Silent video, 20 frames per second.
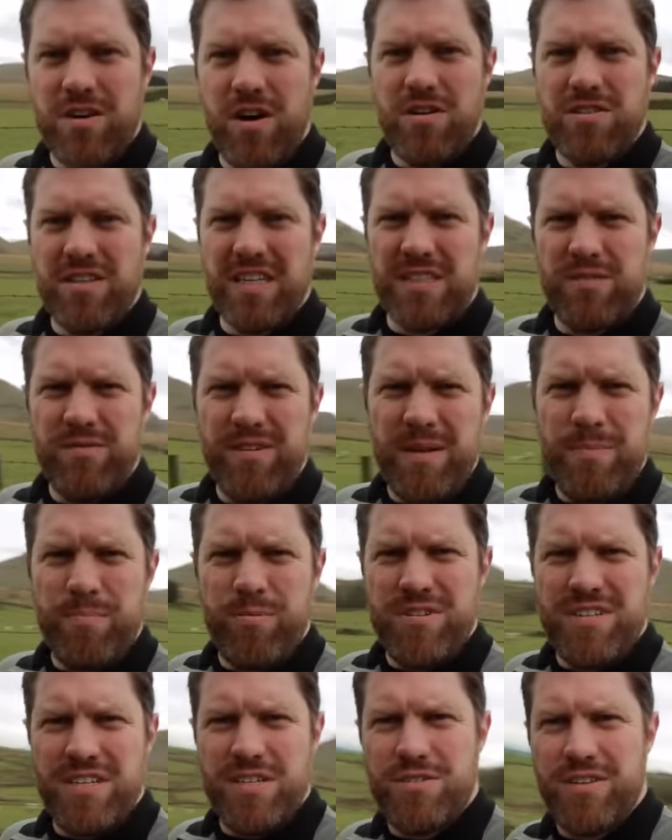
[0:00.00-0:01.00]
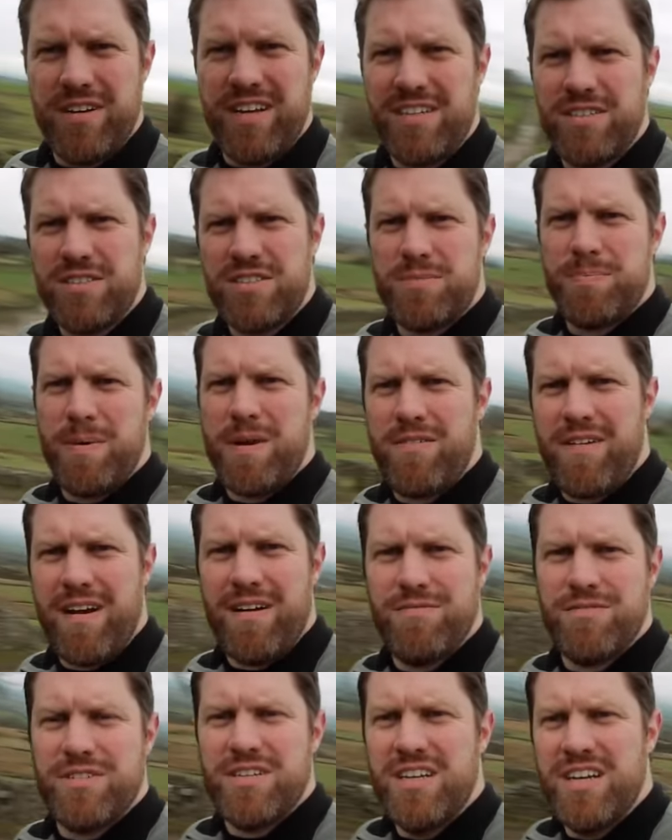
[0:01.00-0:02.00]
causing. It's a really pretty tree. I'll just spin
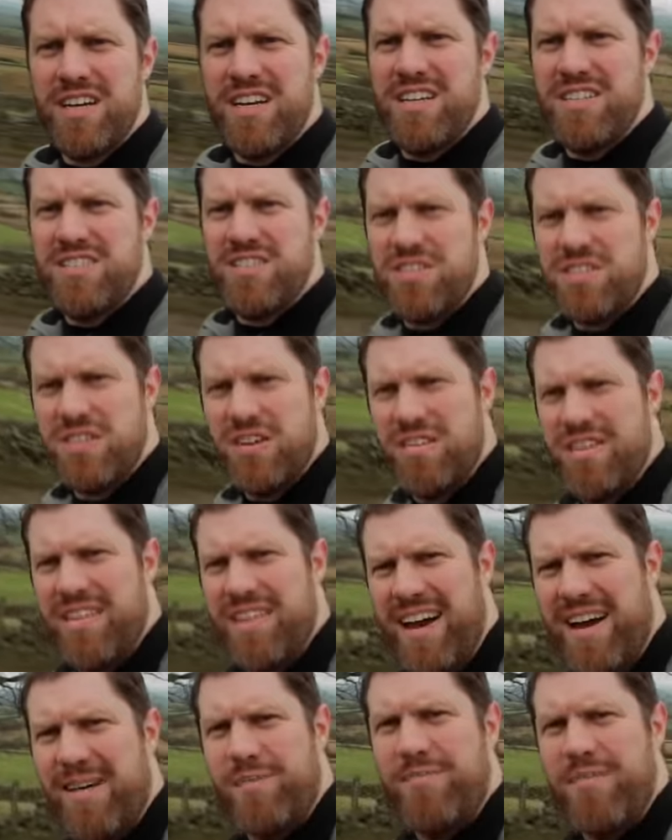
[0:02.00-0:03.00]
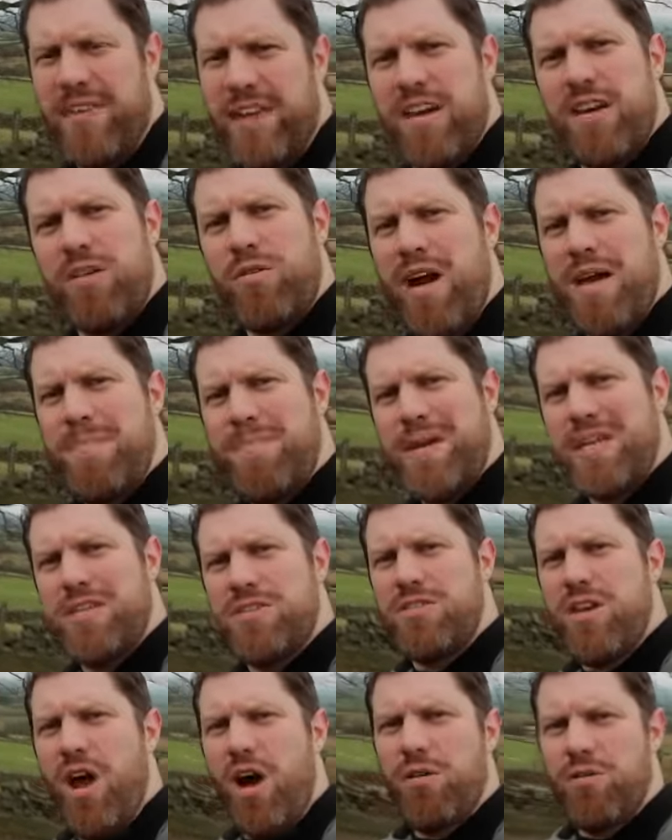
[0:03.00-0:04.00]
around to show you that. Quite a big
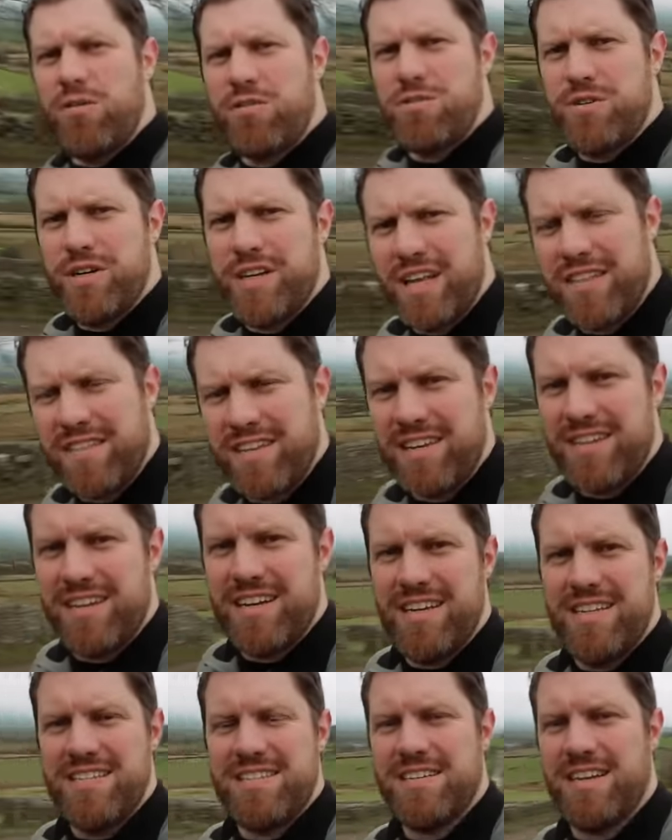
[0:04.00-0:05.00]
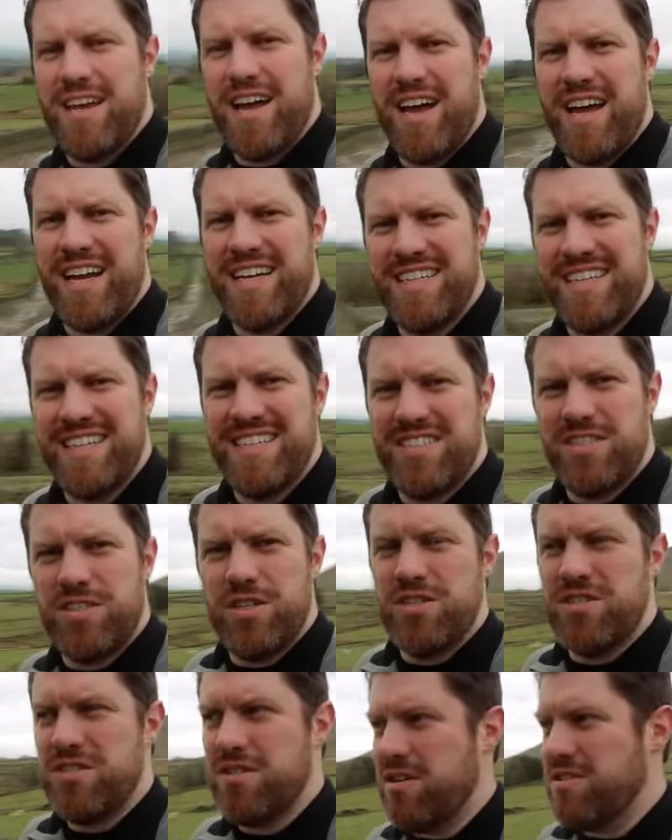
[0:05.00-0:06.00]
oak tree, I think it is, and it's
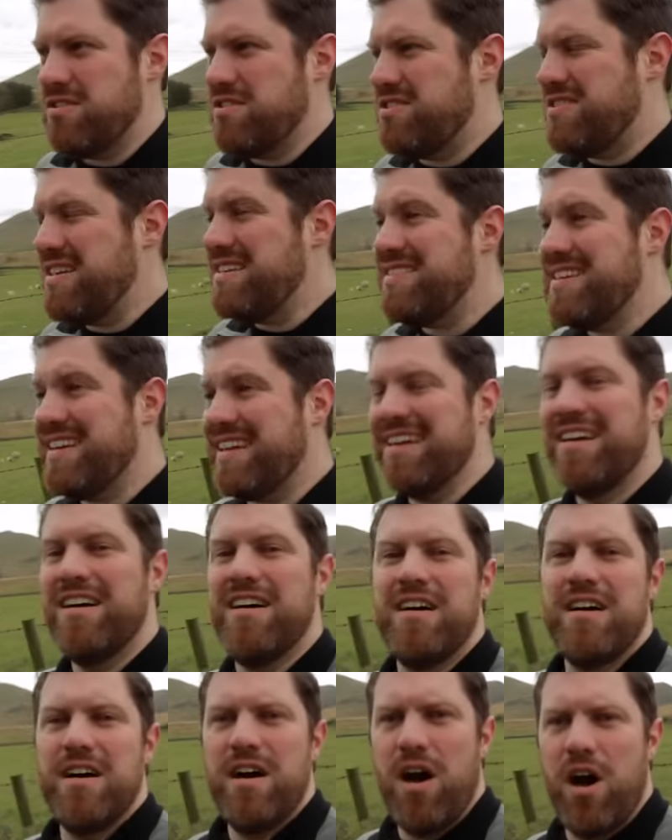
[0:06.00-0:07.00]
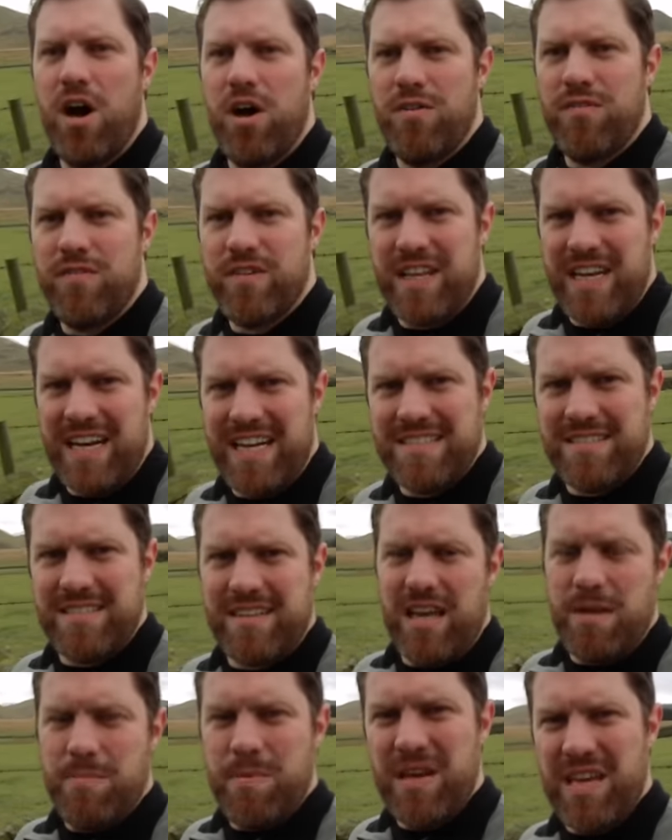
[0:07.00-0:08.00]
just sort of sitting over the
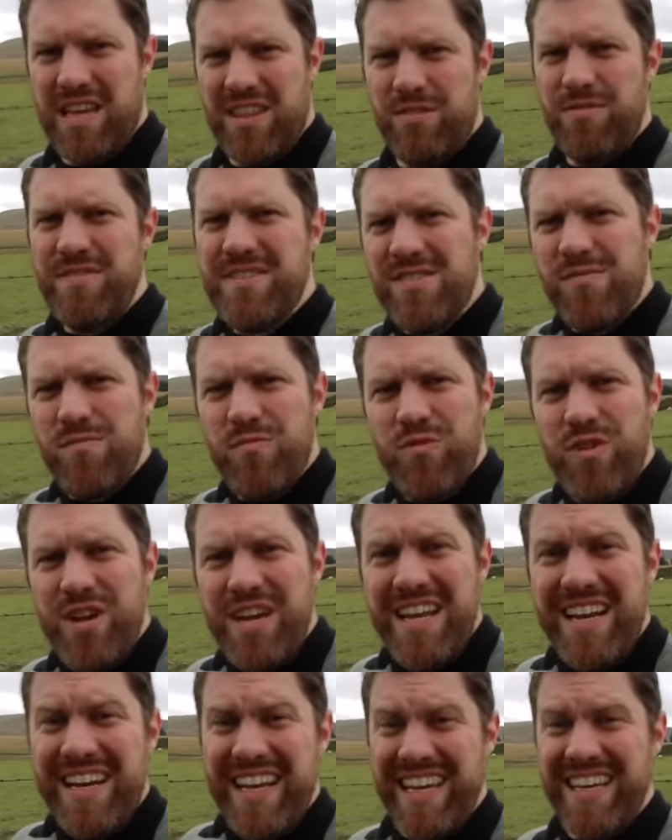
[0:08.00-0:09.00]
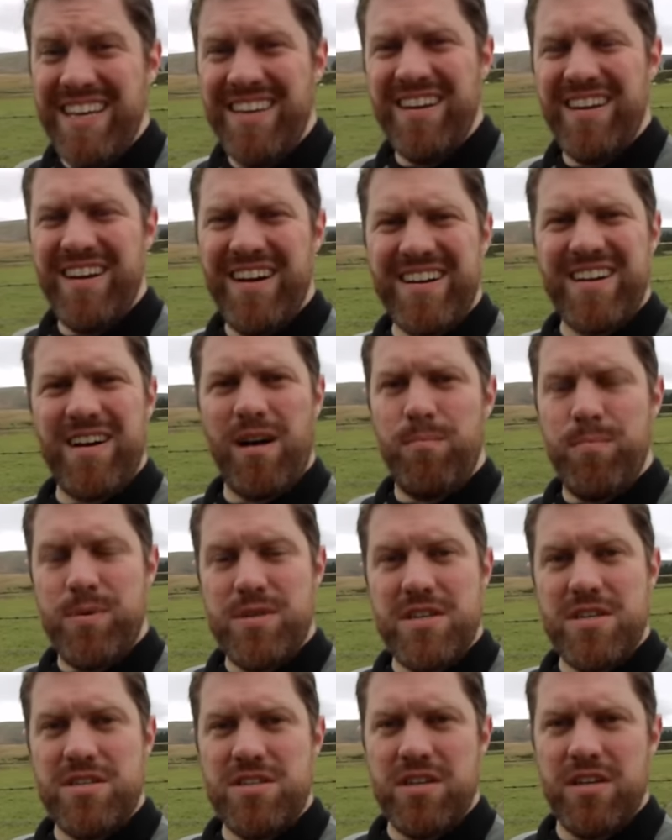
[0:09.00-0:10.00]
landscape here. There isn't really a
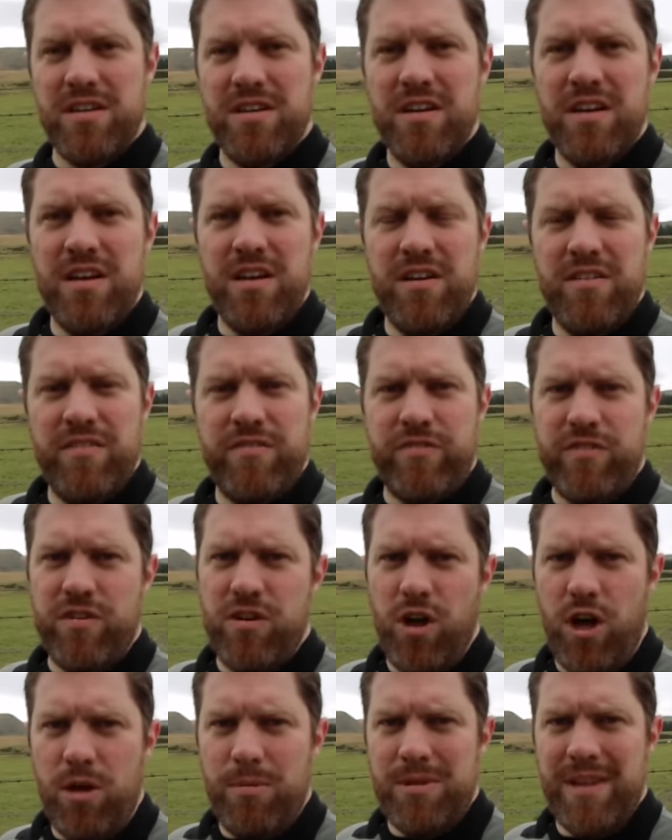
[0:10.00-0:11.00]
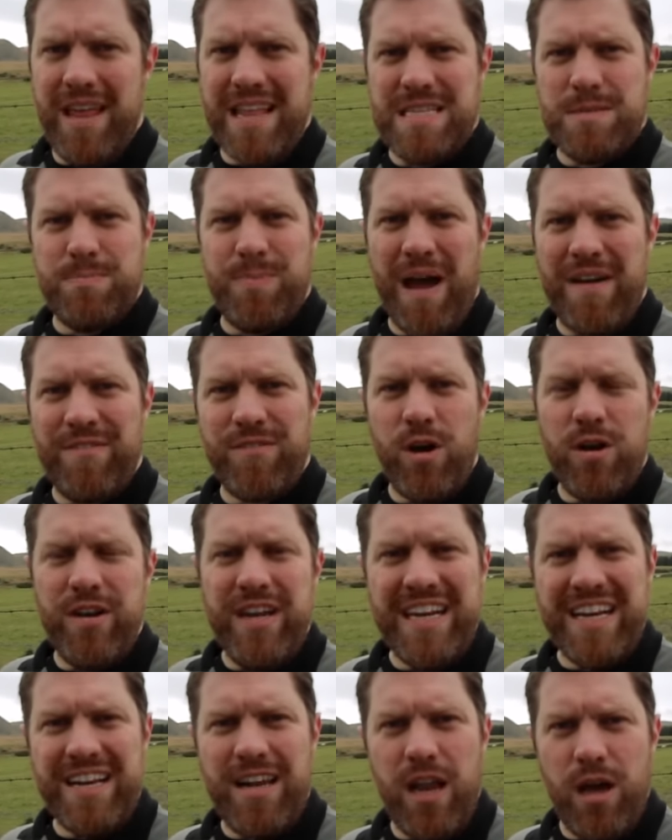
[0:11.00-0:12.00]
composition for a normal lens, but I've gone
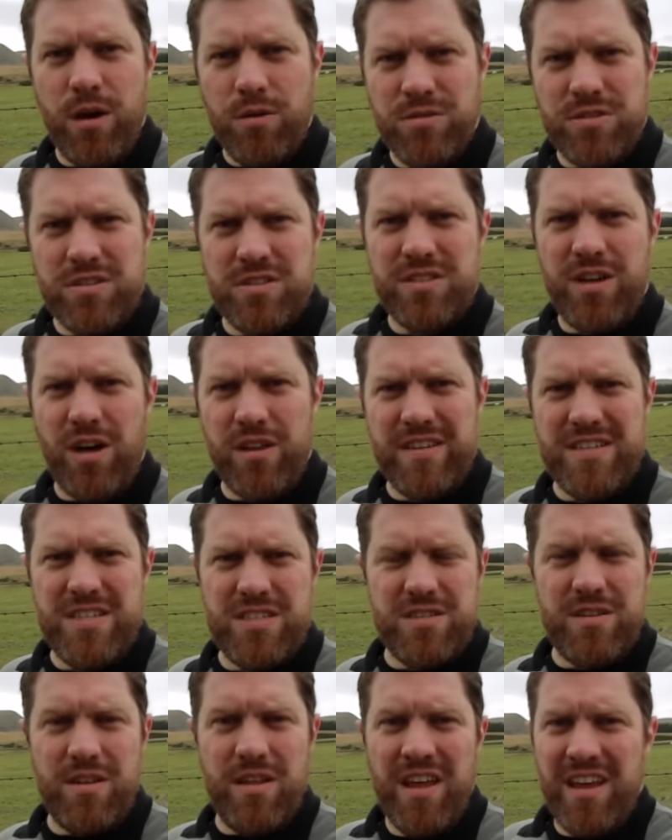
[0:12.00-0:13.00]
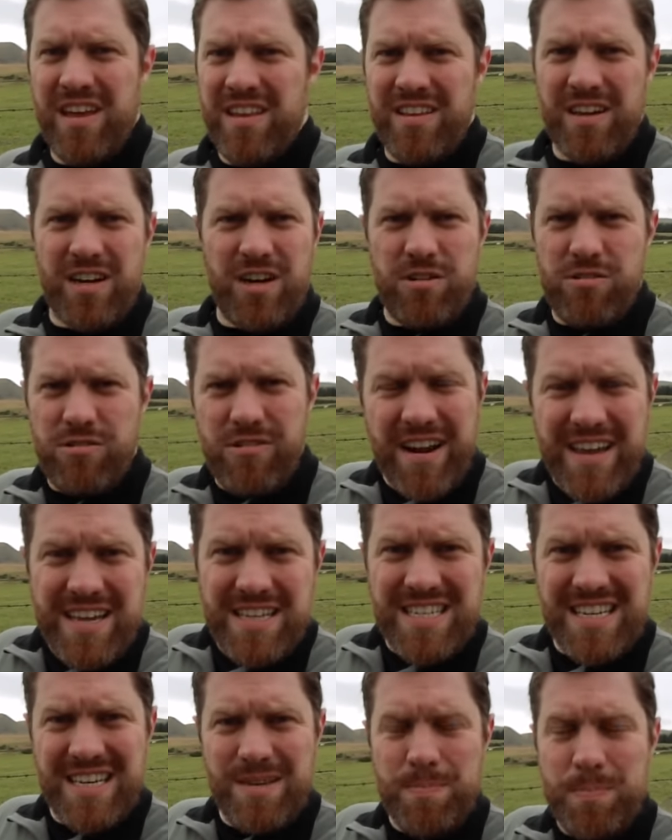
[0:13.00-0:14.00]
in close, got this the
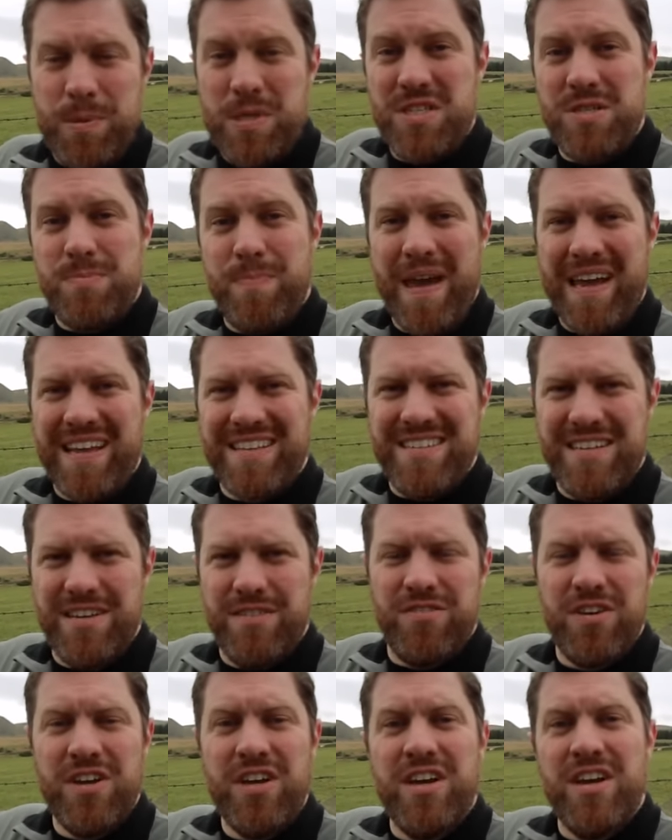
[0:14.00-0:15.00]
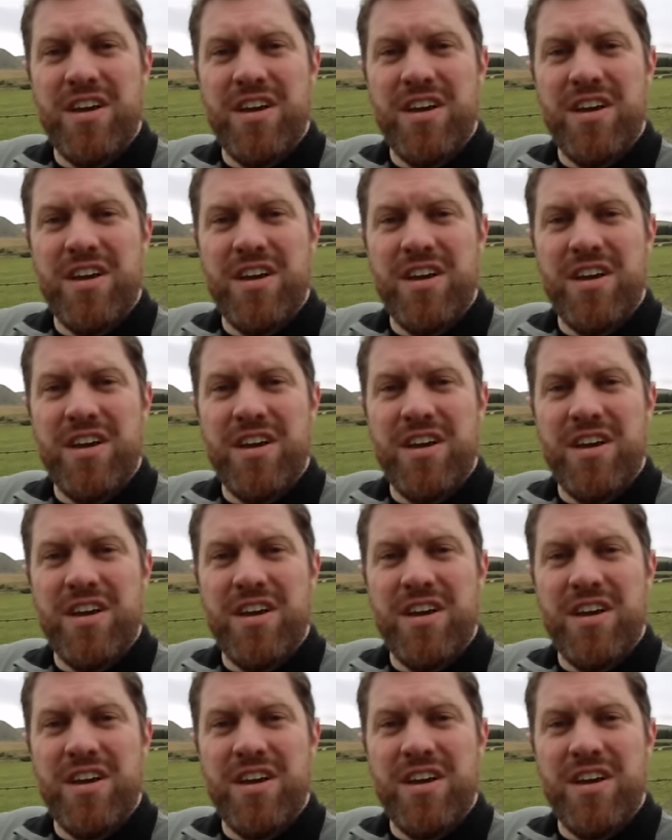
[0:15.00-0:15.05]
crazy perspective